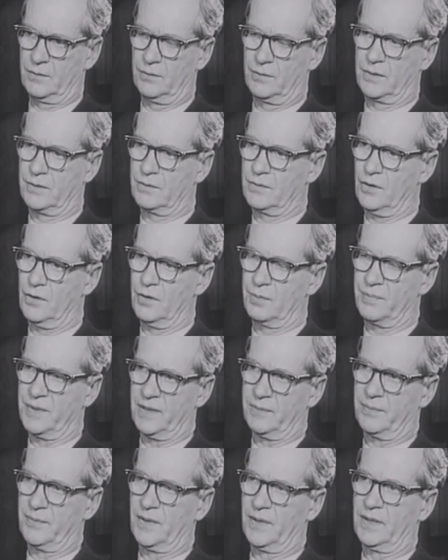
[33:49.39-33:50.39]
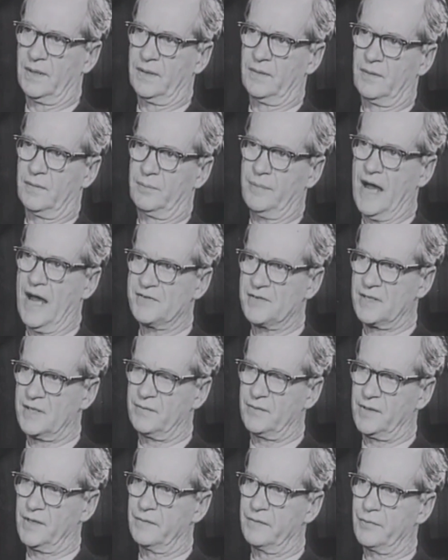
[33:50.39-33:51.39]
to control people. And
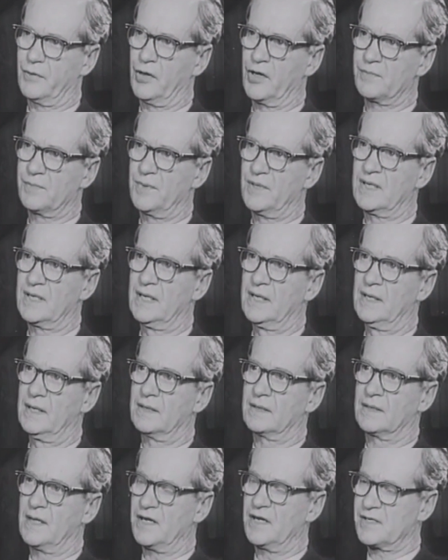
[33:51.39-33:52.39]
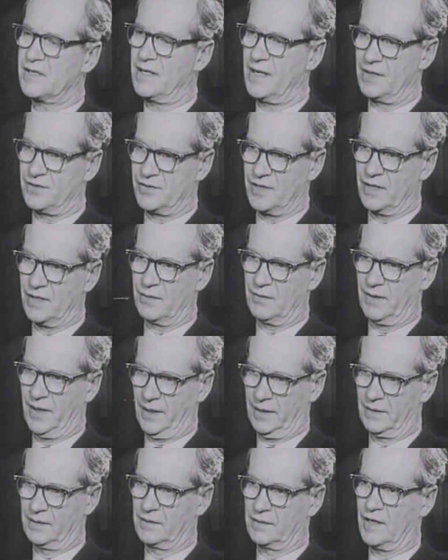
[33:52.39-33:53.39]
positive reinforcement does not
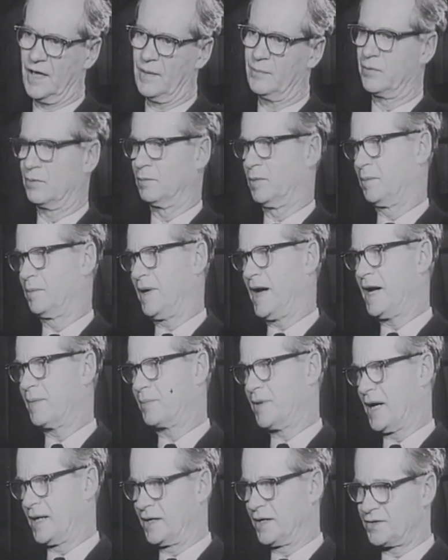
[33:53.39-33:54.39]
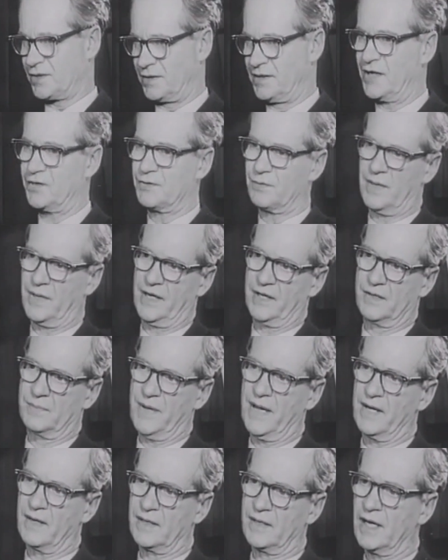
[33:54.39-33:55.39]
generate comparable byproducts, and that's why it's
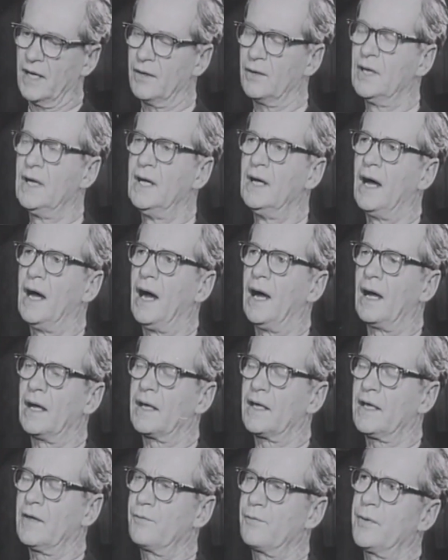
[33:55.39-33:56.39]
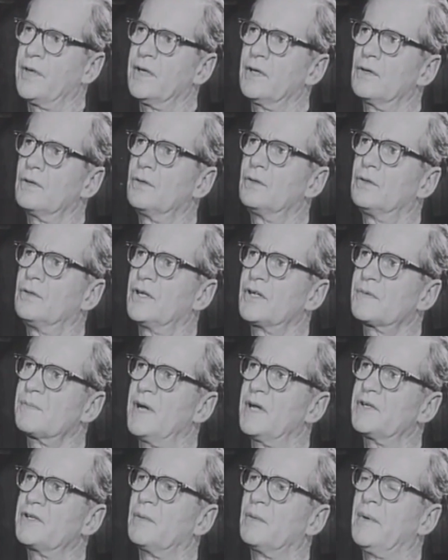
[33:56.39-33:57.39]
better. Now, if we knew as
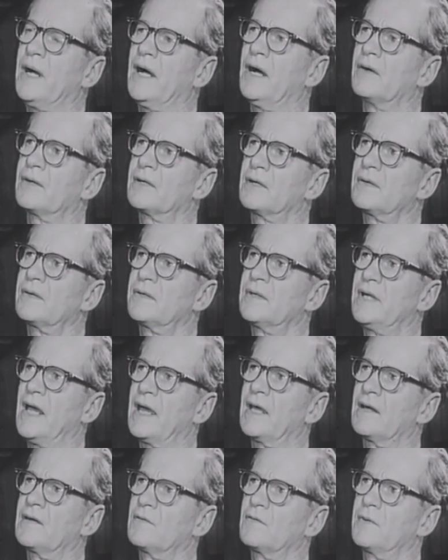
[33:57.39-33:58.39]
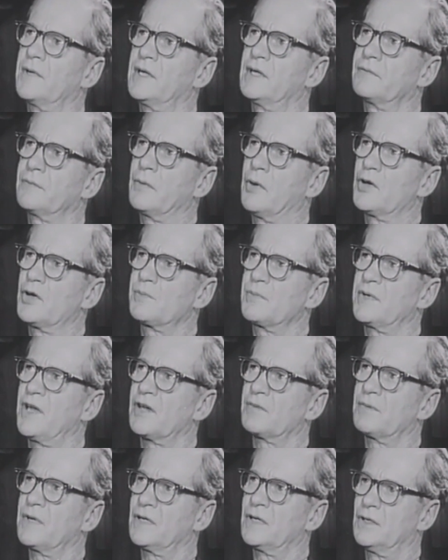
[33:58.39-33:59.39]
much about negative reinforcement
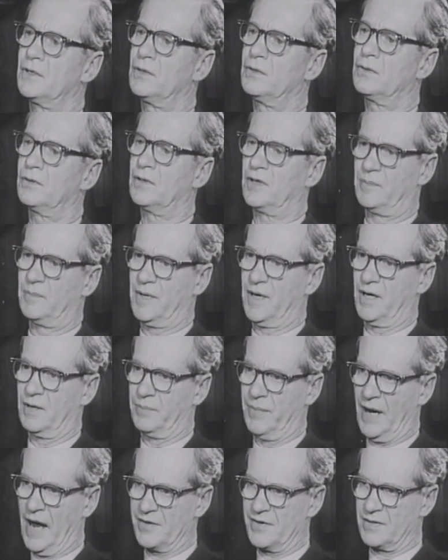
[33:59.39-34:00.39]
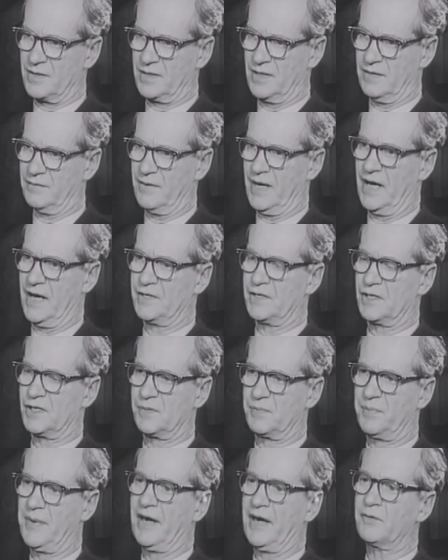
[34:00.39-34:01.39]
as we do about positive, I
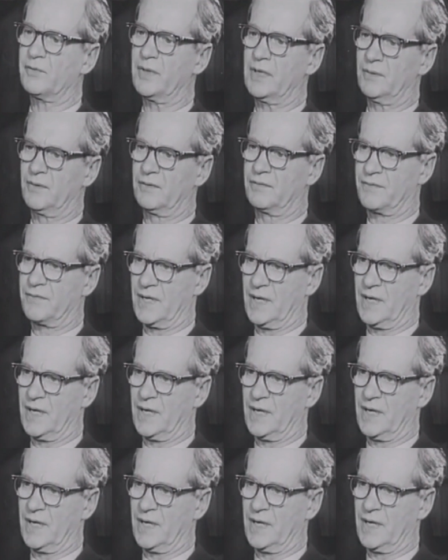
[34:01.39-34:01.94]
suspect we would